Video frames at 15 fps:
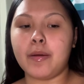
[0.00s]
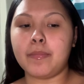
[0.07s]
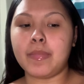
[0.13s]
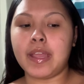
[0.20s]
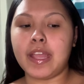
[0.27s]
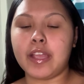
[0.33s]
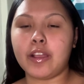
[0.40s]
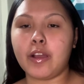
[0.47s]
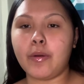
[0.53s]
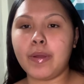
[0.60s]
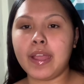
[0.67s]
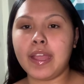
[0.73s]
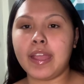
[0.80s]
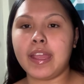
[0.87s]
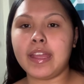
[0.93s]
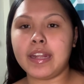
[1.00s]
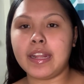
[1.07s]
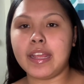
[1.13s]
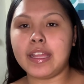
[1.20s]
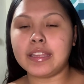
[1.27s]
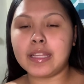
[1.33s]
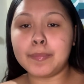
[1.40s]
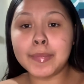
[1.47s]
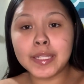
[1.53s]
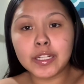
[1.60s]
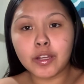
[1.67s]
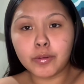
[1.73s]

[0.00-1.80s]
and go ahead and let me know